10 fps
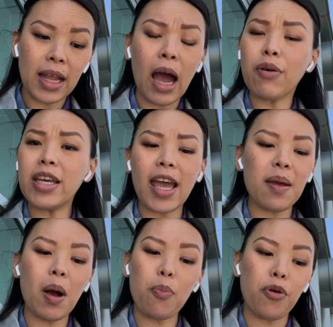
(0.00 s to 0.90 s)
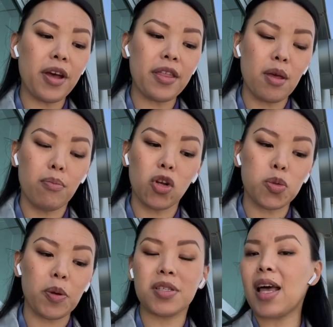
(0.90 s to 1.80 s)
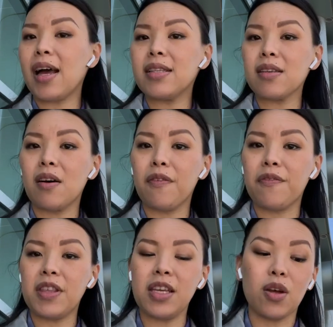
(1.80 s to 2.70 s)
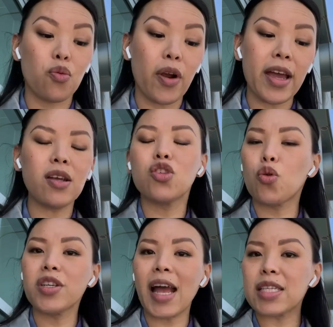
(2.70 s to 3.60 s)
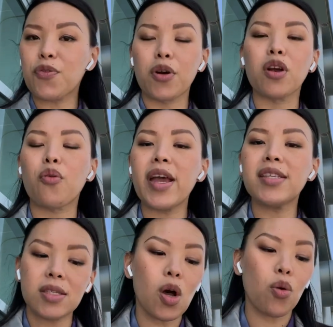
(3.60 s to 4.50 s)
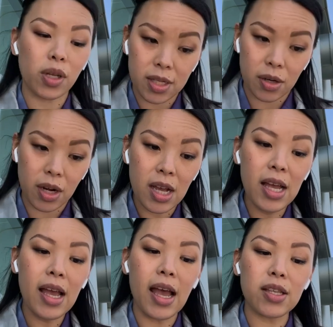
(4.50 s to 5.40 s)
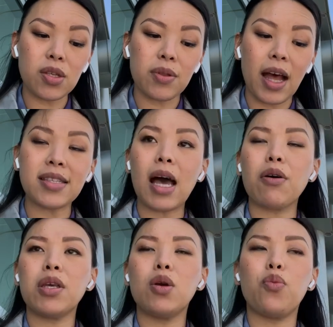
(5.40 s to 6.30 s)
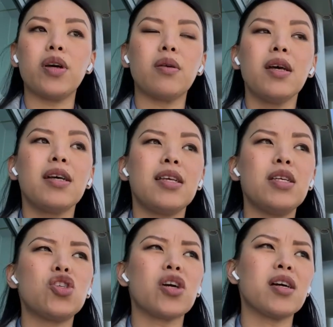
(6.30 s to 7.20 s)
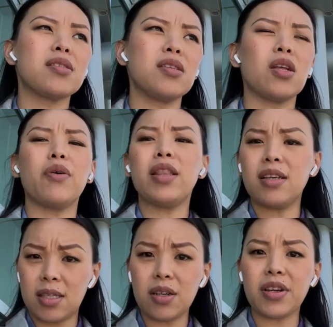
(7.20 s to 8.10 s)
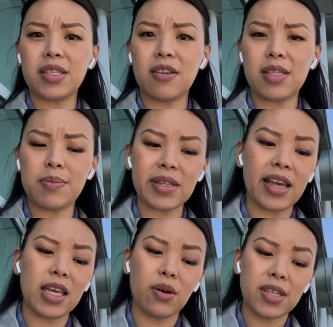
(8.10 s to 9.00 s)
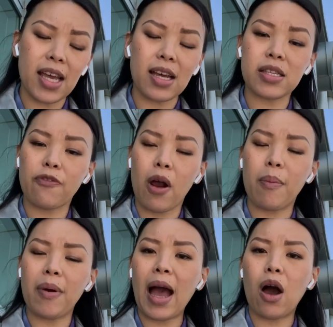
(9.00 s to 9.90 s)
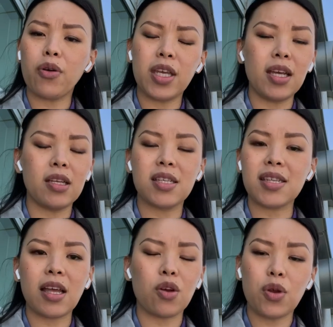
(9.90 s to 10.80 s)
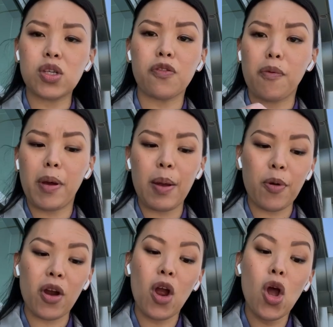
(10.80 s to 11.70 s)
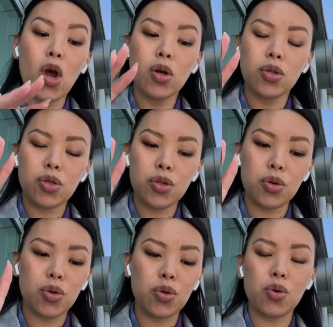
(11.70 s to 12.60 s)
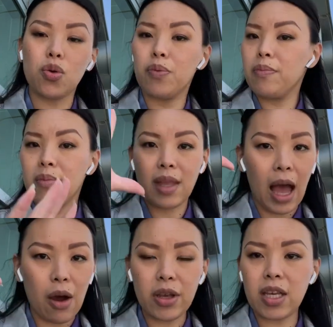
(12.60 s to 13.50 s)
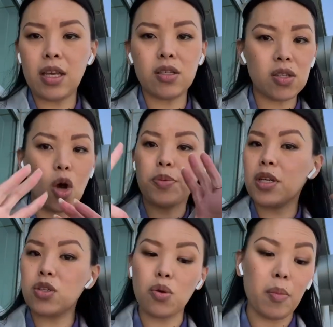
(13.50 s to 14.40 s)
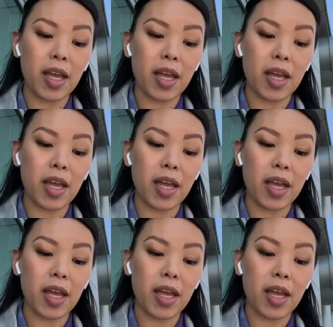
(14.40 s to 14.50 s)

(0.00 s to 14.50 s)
how he came up with multiple designs of the gray. George asked for a gray snow lizard, and so that's how he took us, in the series. It seems like he'll take us from how he designed the creature from paper to how he scoped it into a